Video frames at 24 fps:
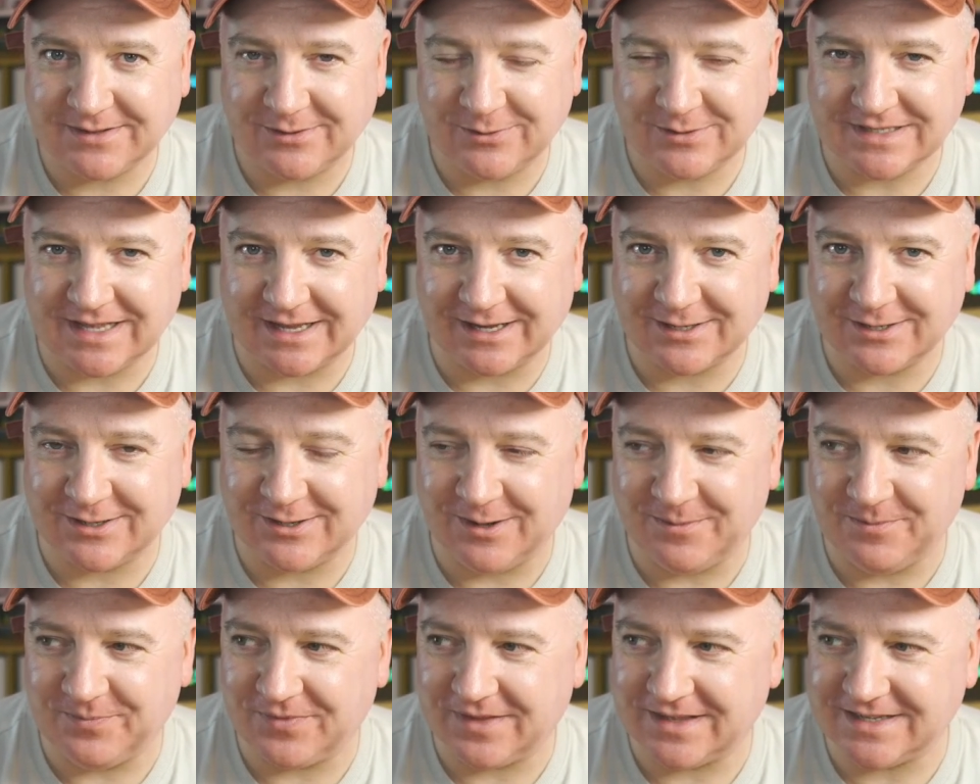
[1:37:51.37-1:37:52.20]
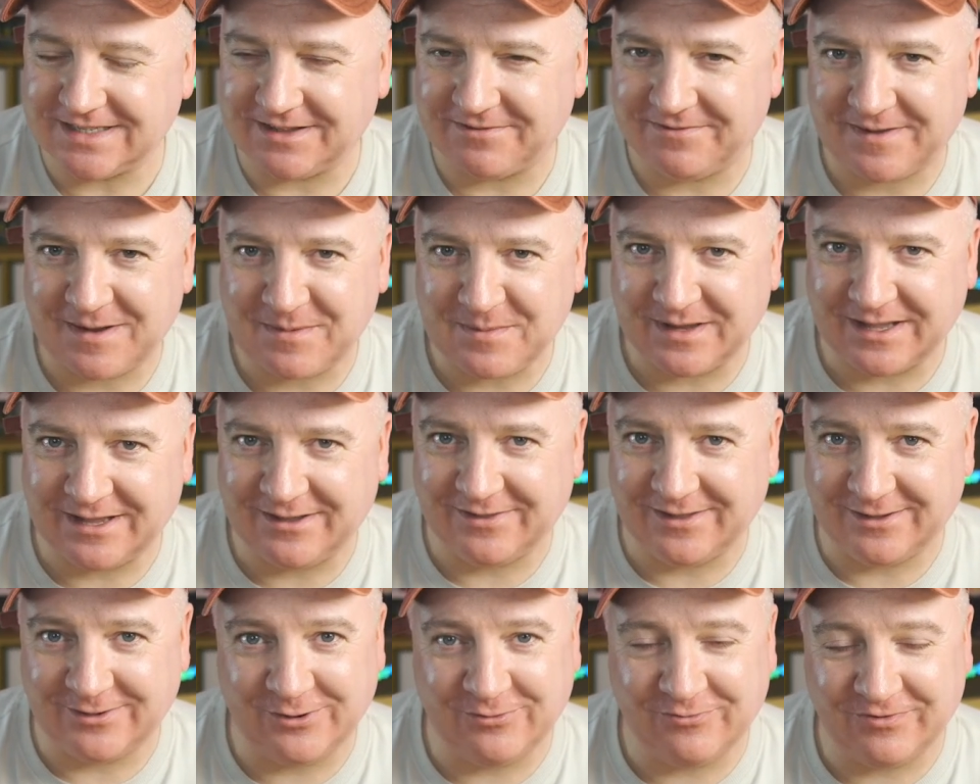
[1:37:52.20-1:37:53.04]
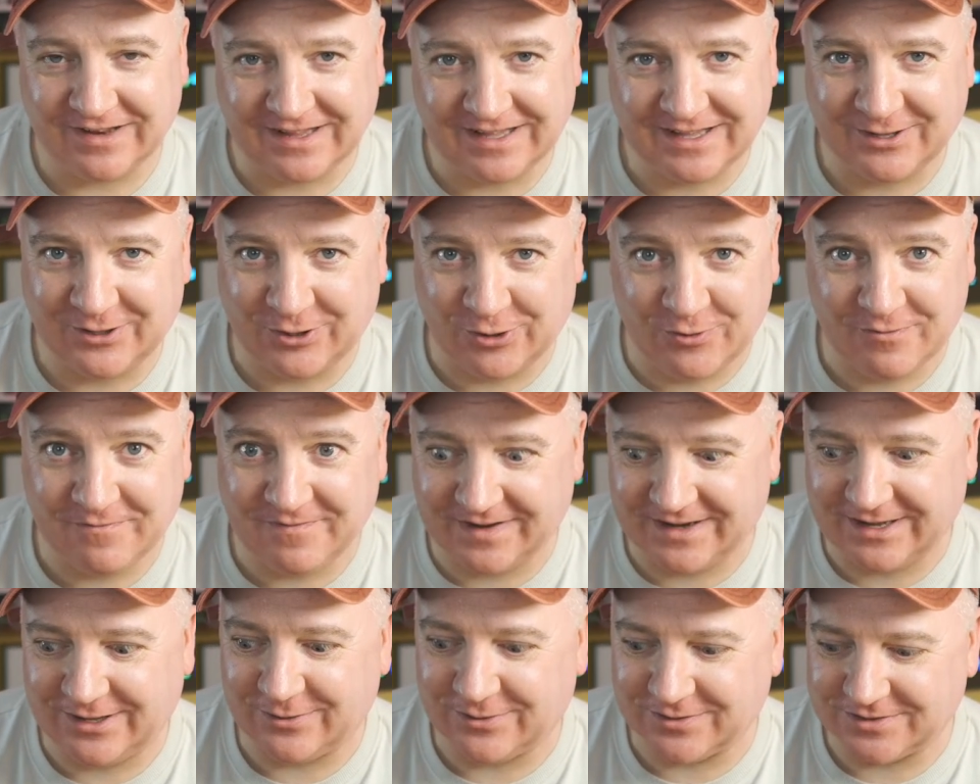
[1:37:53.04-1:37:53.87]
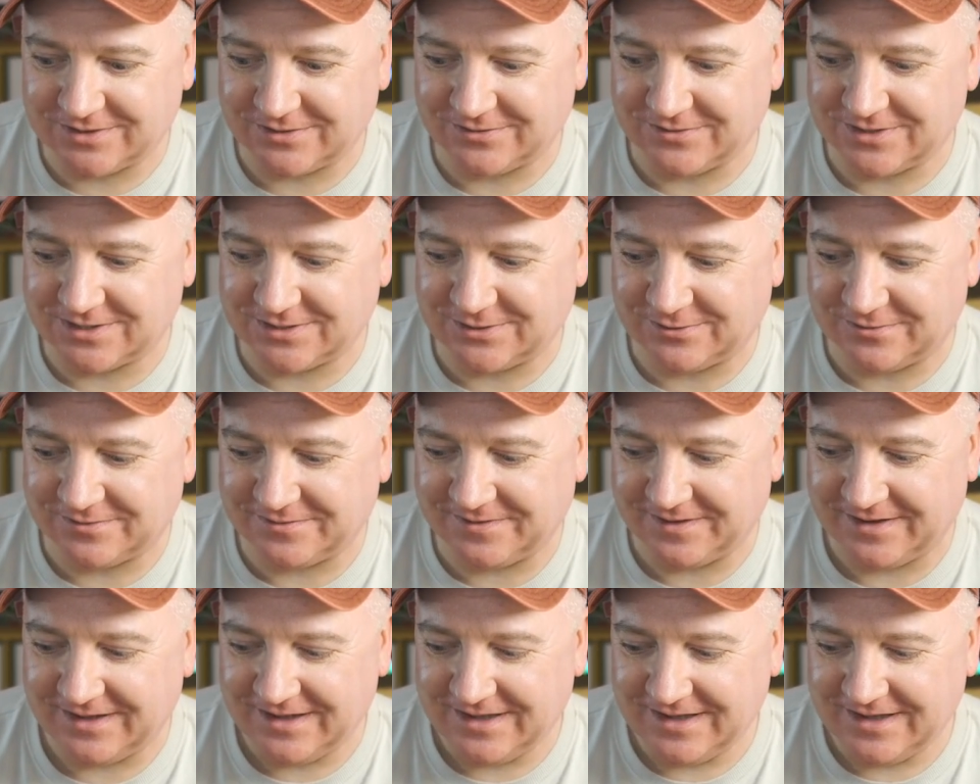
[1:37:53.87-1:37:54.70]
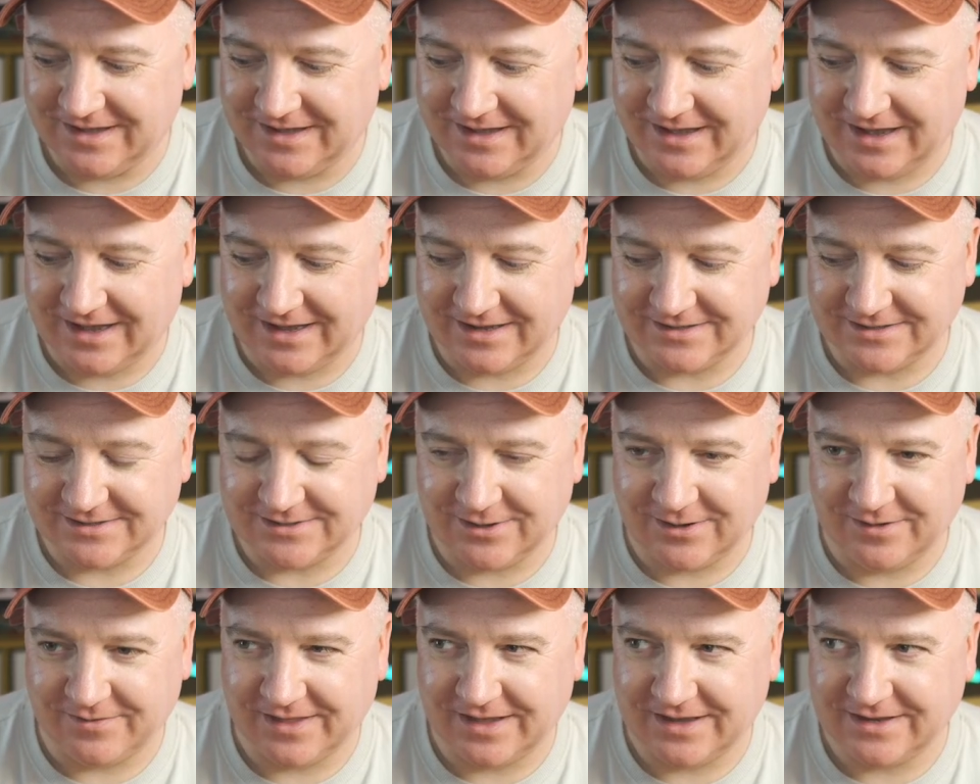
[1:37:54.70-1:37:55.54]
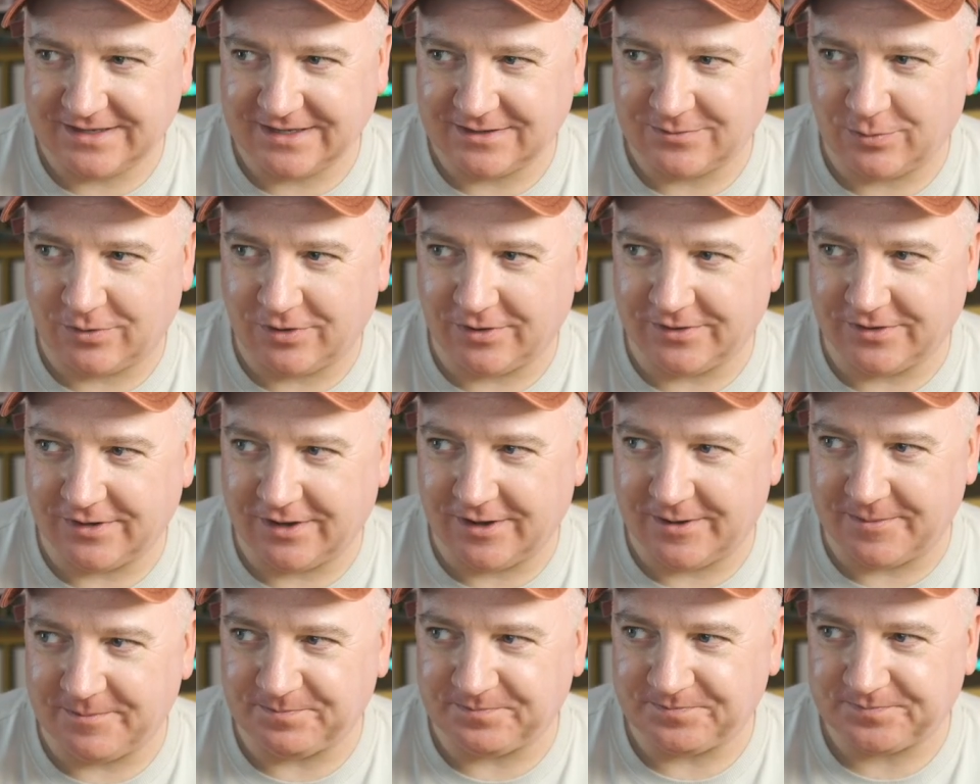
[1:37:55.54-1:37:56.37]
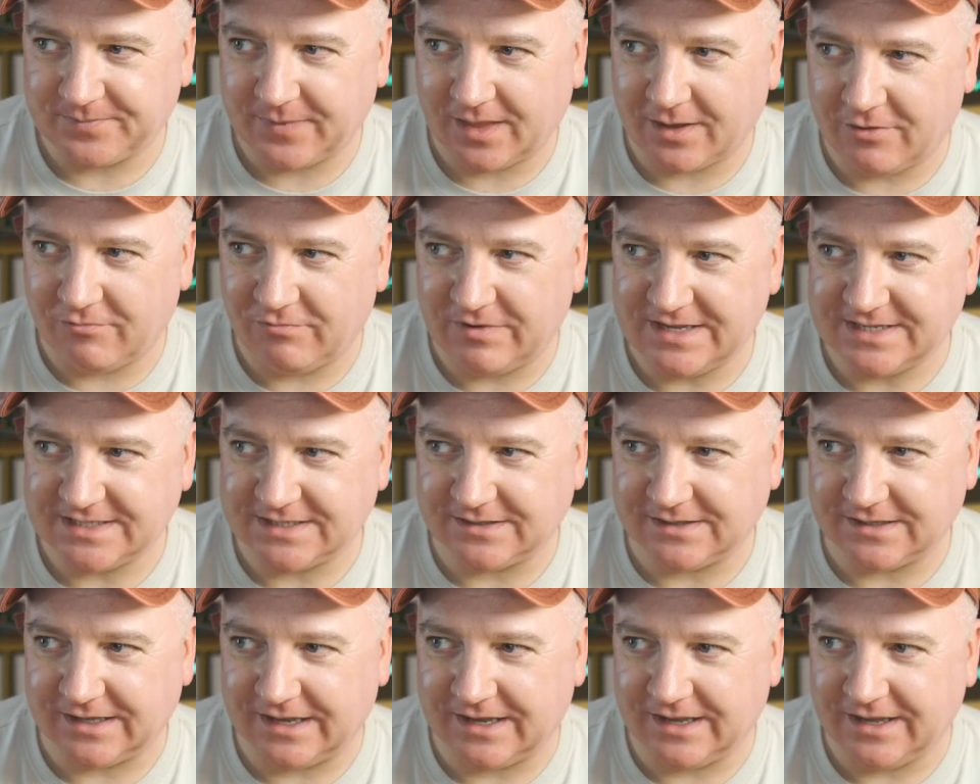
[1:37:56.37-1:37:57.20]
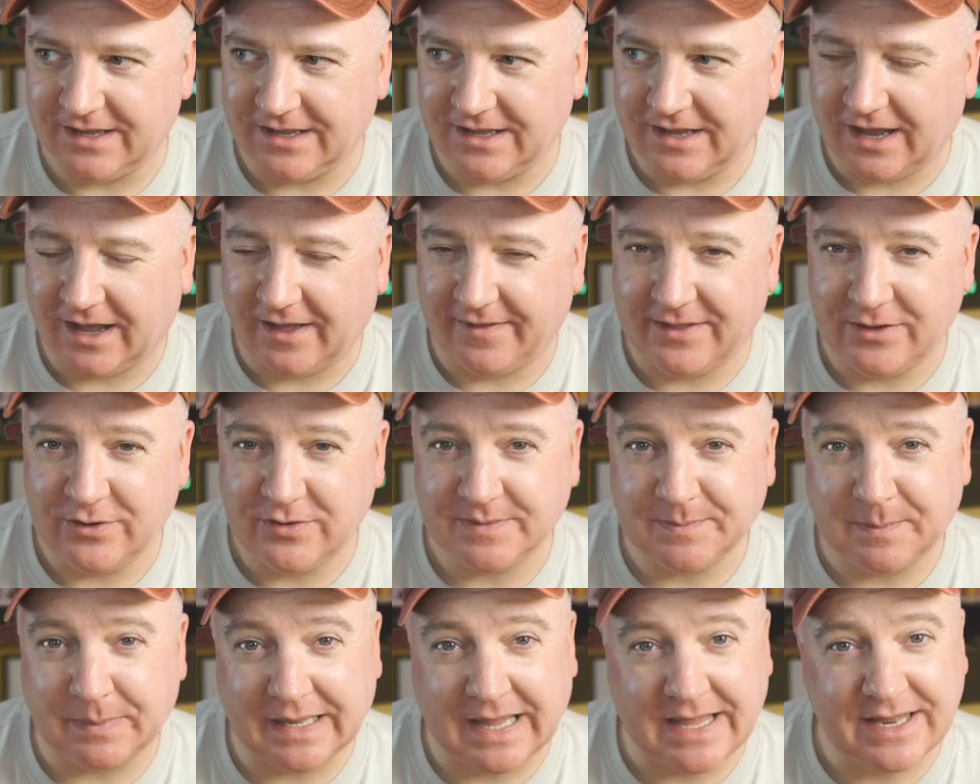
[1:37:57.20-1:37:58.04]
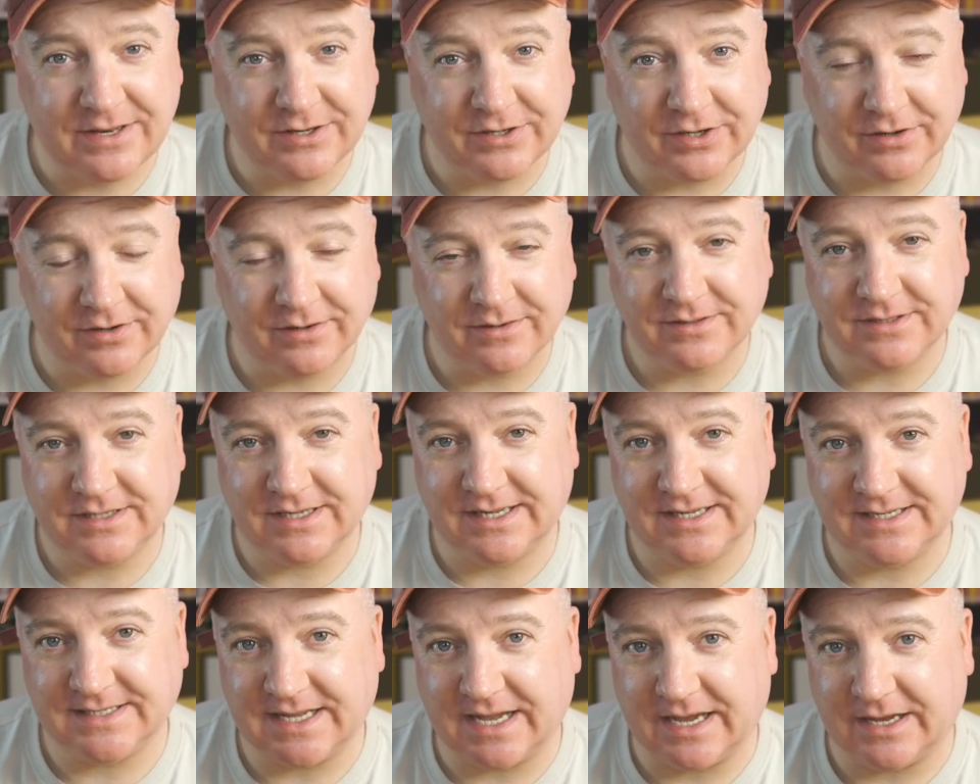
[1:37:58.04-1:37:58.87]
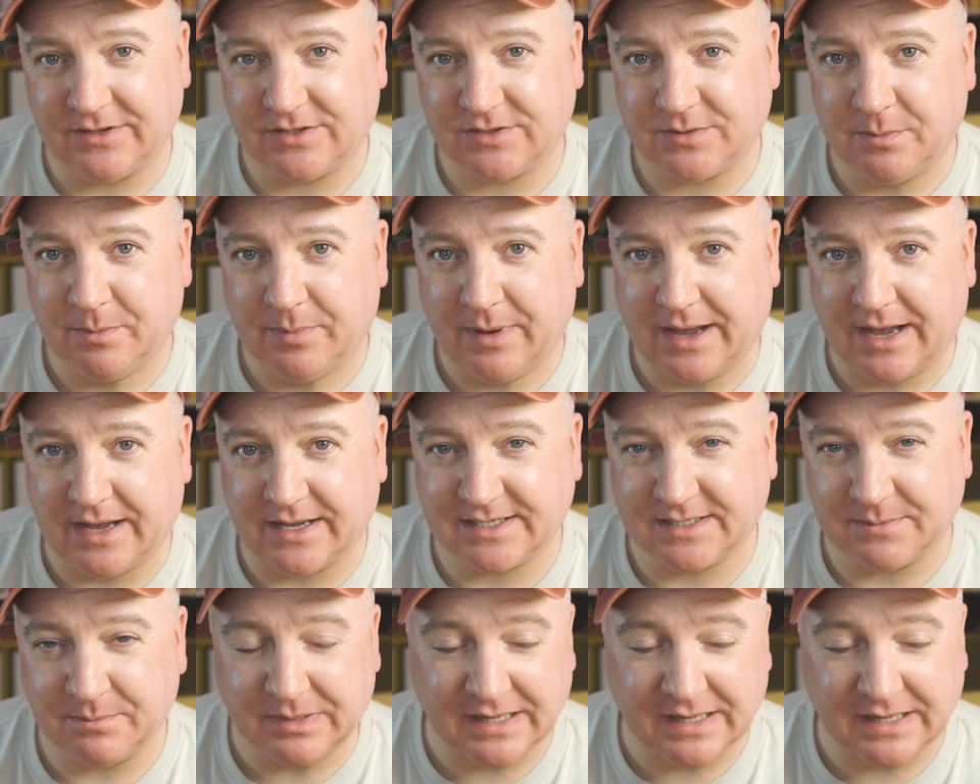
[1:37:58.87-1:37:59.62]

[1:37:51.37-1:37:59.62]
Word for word: There's like, um, it's a family. They do really cute videos on stuff, and uh, they did one um, recently, and they use Blender to design some parts.